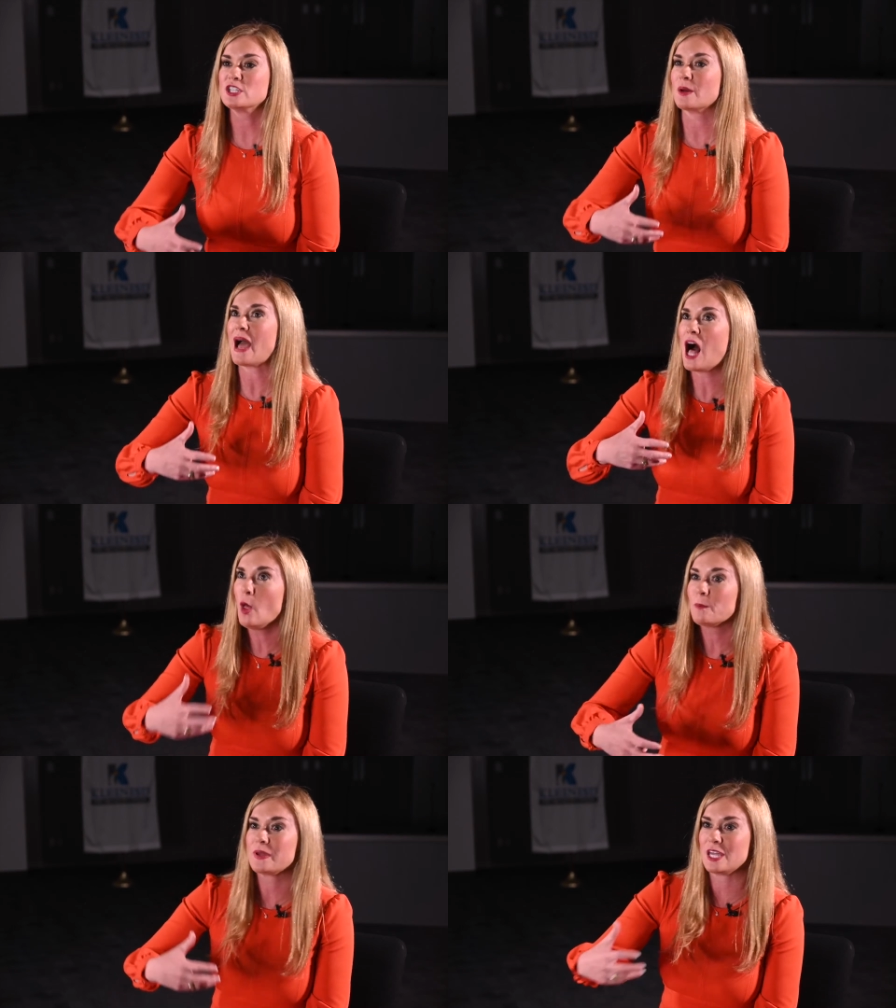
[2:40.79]
to
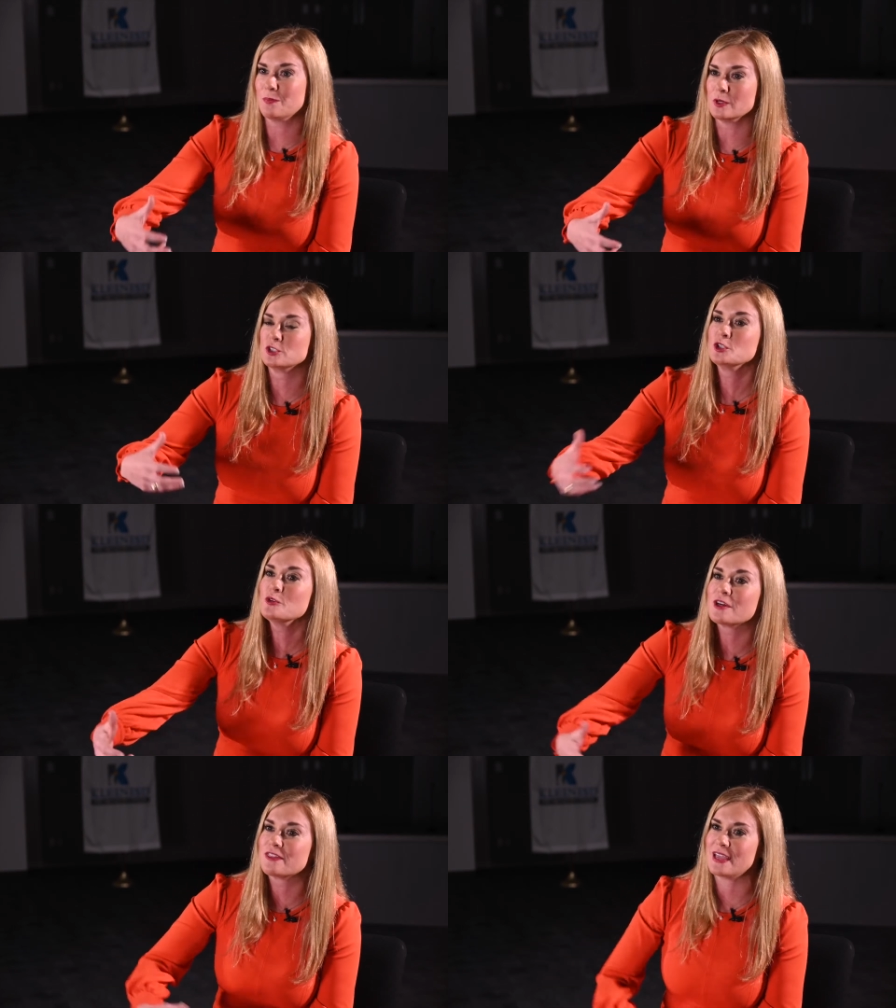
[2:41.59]
help people
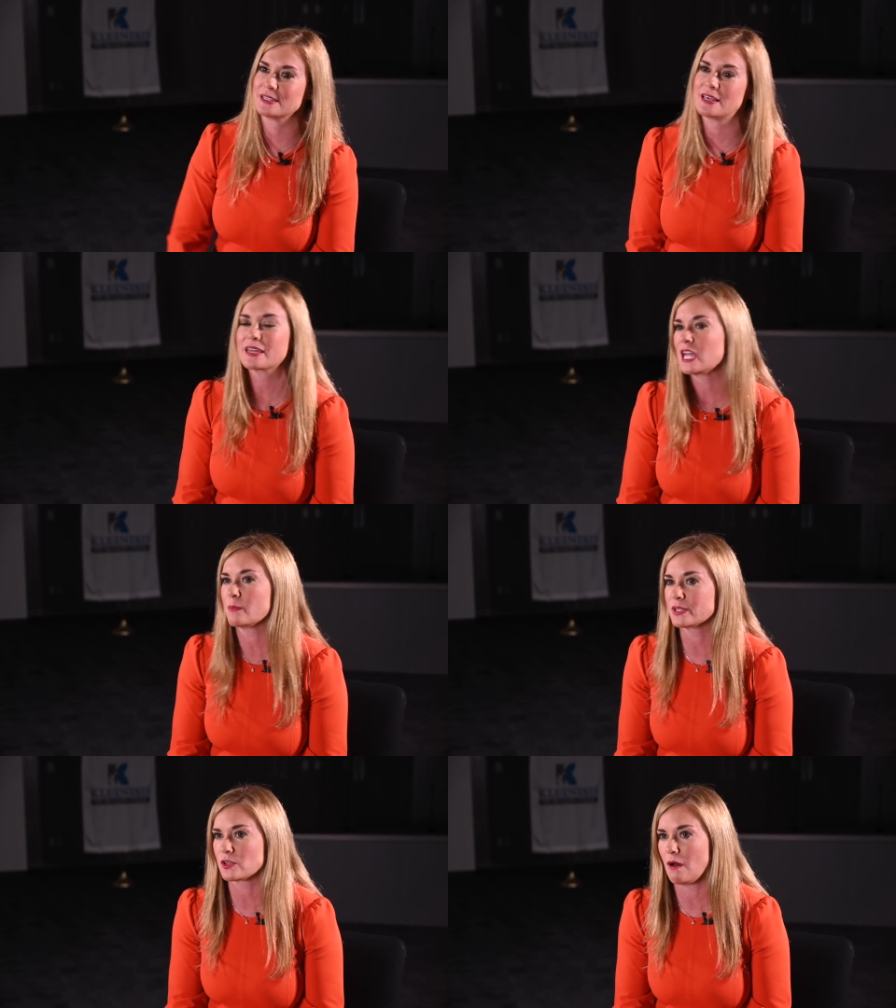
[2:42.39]
do the things that
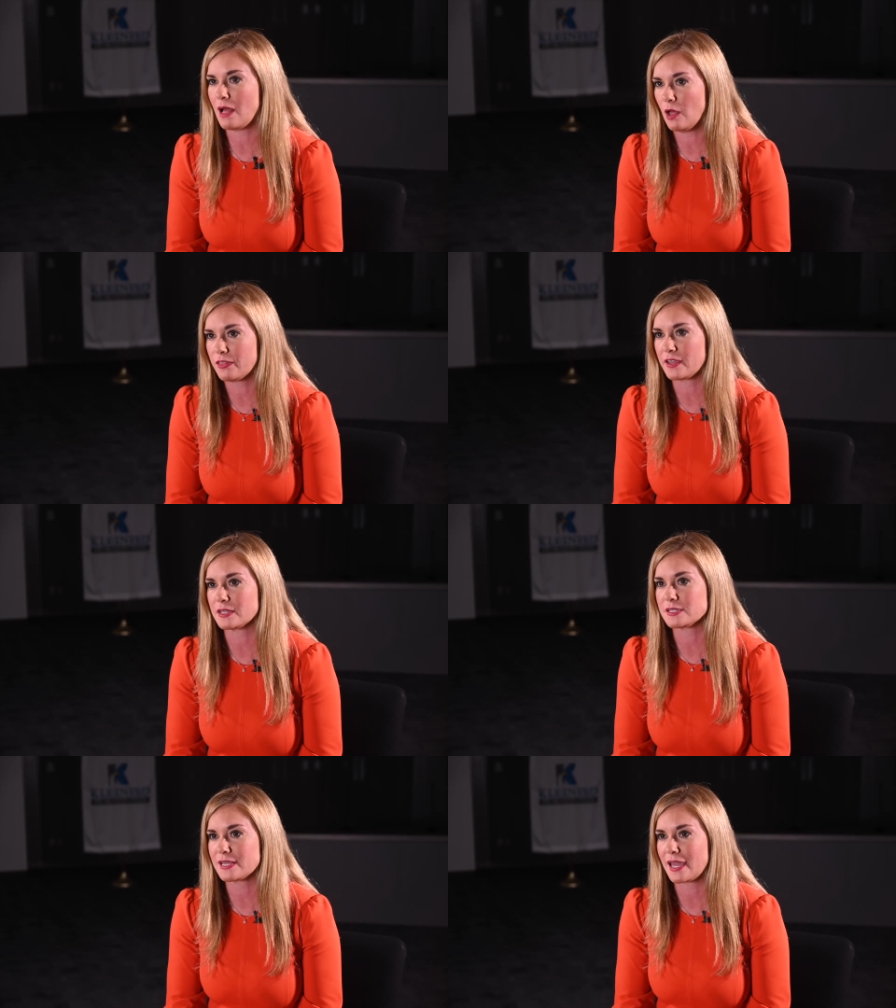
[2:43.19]
keep us all healthy
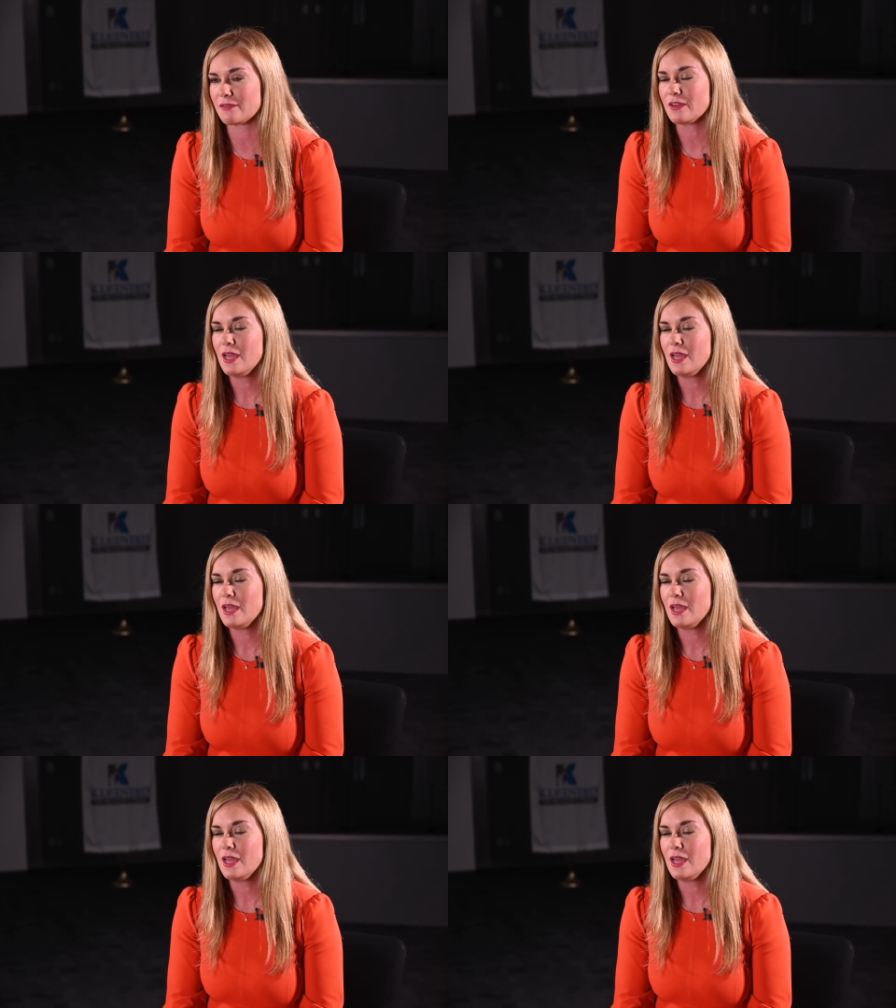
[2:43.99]
and safe.